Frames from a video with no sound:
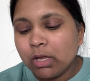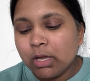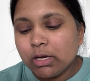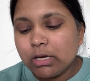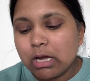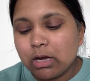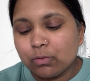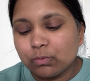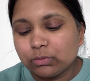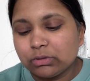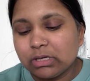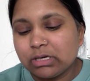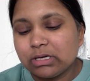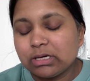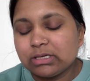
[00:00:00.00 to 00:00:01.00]
Now,
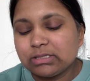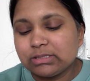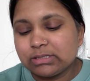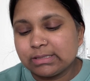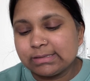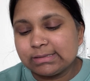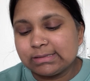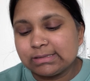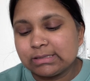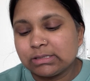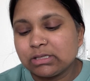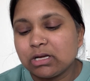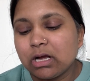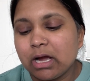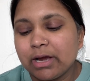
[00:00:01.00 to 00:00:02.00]
the nurse says,
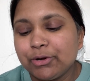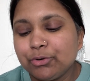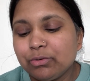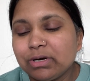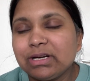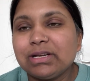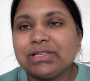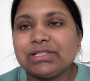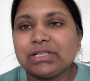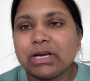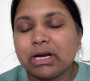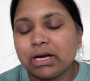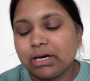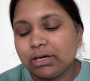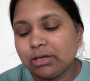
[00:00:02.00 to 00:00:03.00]
I do
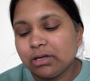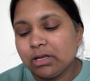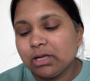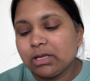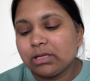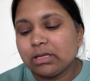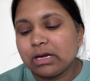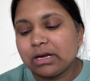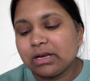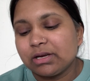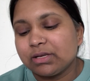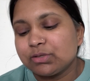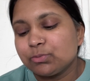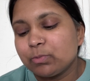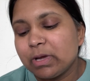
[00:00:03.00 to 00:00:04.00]
understand that it
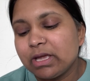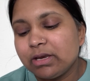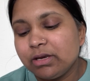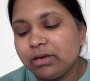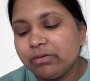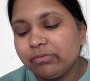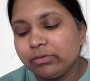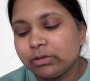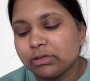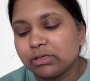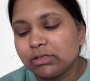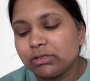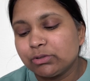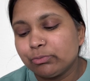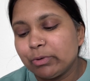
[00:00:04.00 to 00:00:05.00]
is very
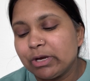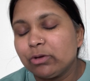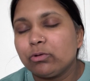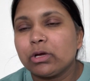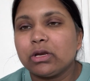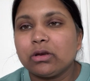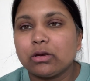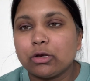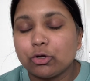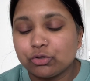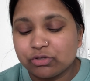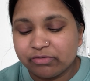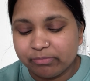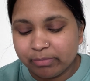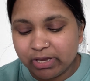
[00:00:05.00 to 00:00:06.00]
difficult when you are in a lot
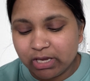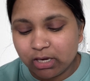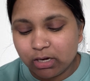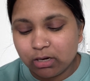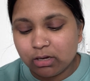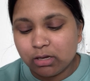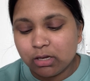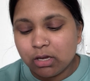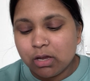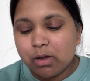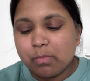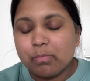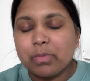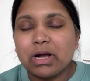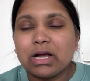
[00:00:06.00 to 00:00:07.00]
of pain,
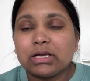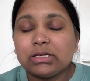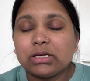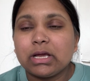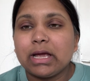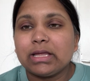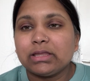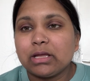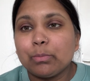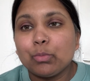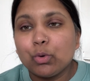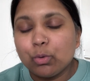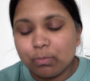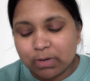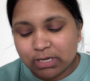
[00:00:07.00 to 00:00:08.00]
but at the
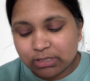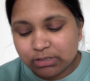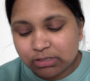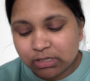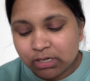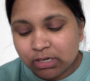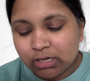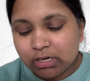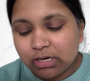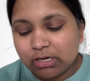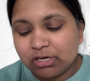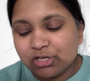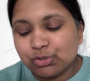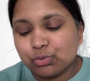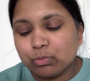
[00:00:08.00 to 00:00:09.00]
moment, it
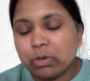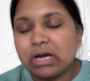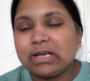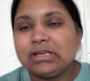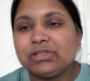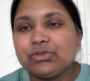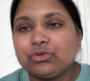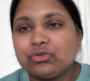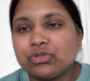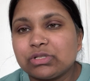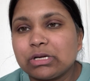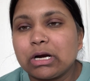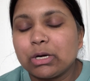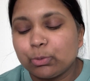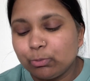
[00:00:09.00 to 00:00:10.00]
is wise to
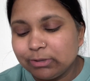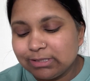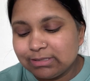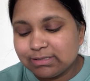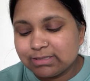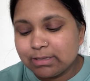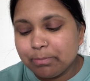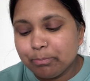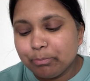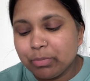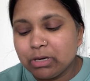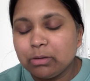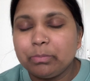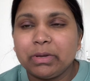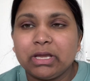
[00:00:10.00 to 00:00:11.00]
start with
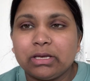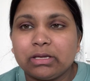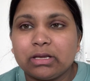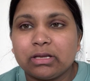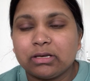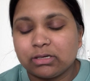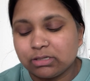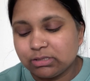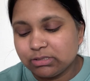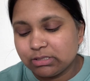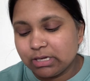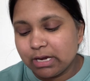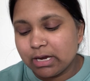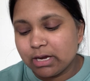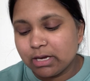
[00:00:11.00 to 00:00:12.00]
simple painkillers
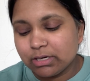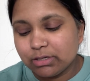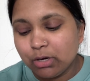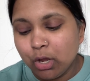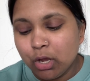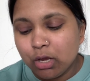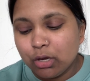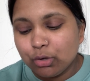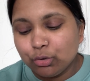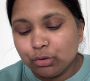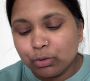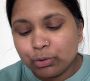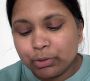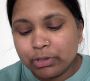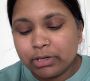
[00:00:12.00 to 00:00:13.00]
and
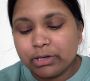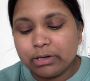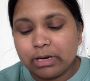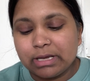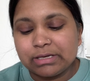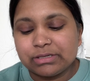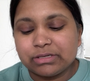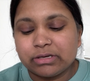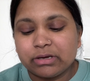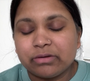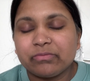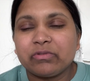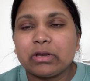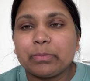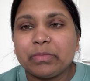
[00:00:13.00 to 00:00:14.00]
lower
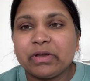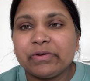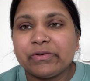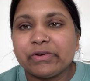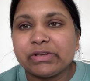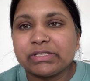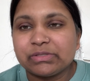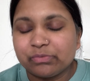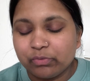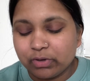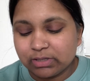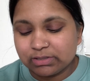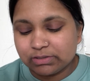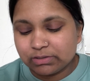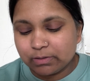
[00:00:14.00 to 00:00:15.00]
anti-inflammatories
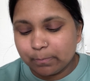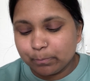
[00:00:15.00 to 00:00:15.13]
first.